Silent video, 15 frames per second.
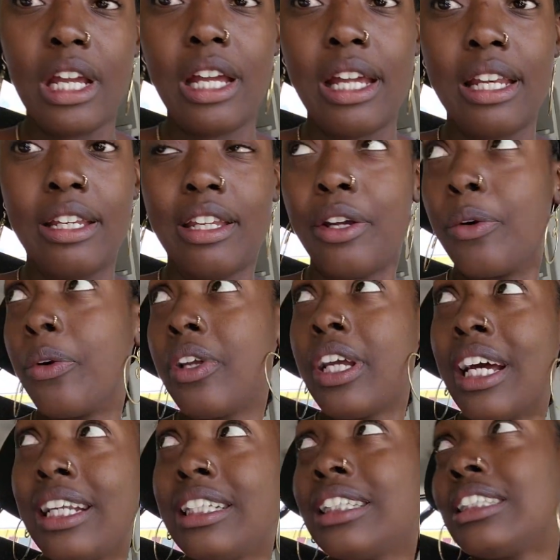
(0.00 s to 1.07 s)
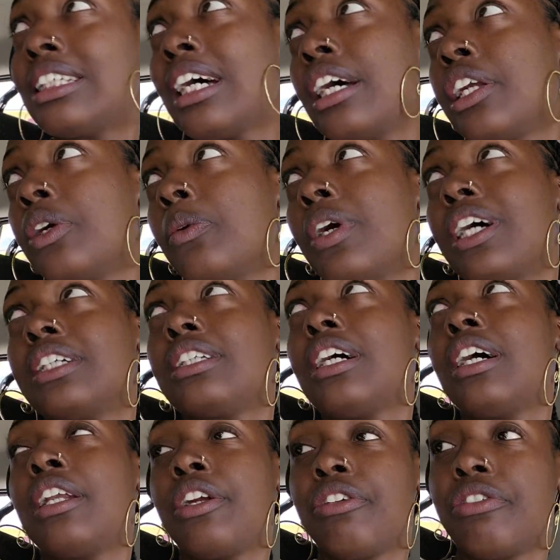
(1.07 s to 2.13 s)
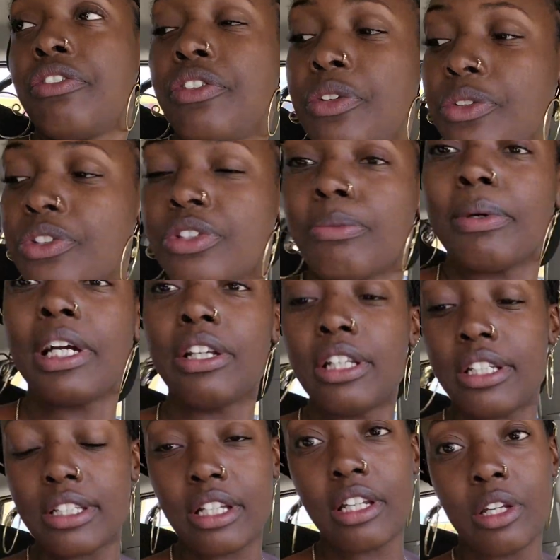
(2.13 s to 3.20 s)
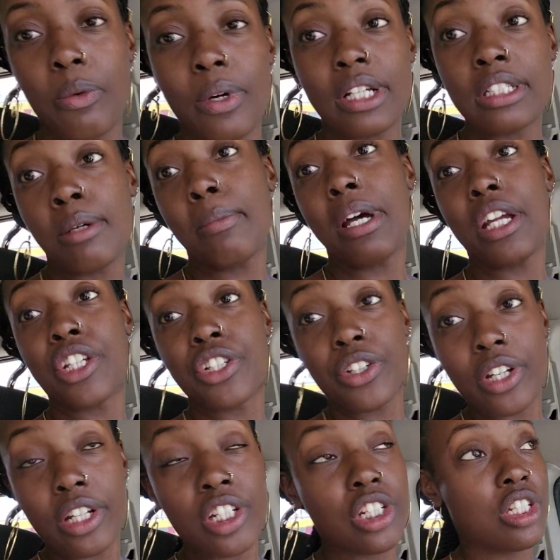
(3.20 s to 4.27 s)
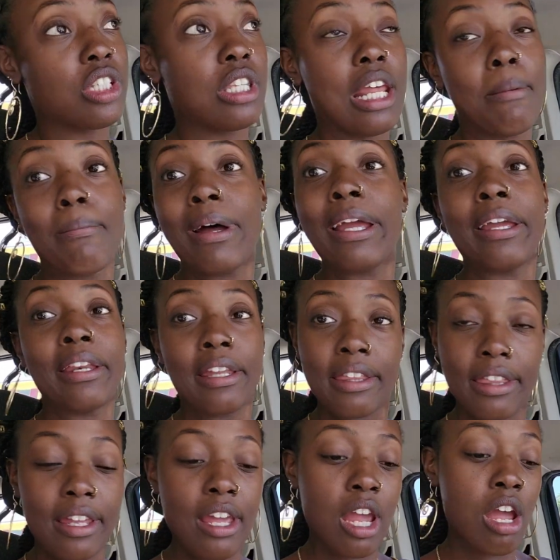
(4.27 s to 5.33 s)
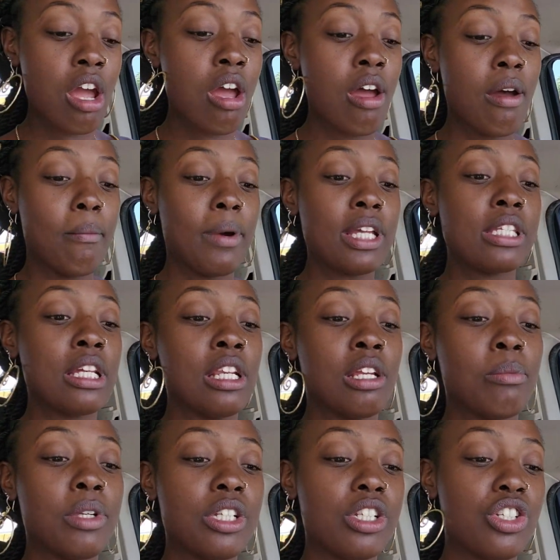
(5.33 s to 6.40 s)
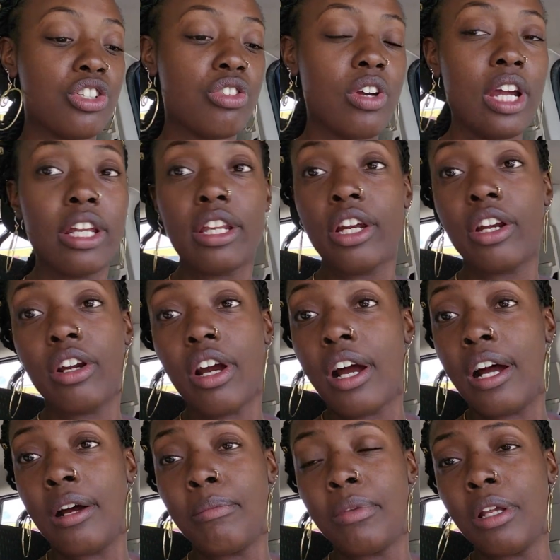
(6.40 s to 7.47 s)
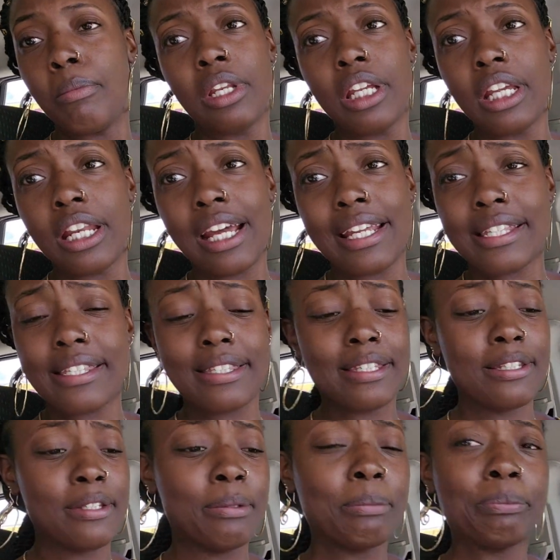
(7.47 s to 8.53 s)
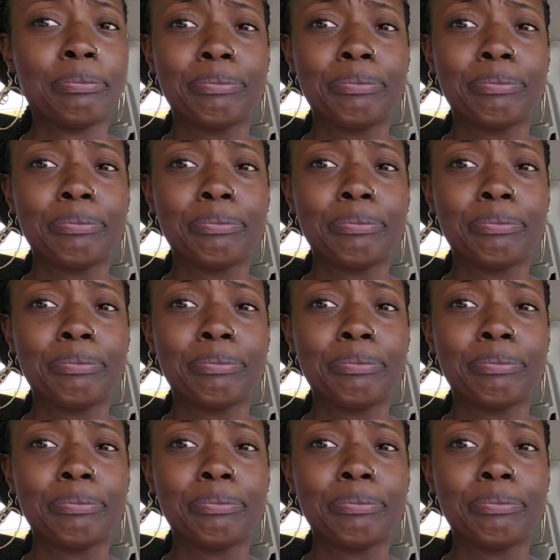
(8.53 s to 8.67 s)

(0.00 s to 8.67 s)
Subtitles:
And they only had Dasani water. And I refused to buy Dasani water. But I should have just not buy anything. But I said, let me try their lemonade iced tea.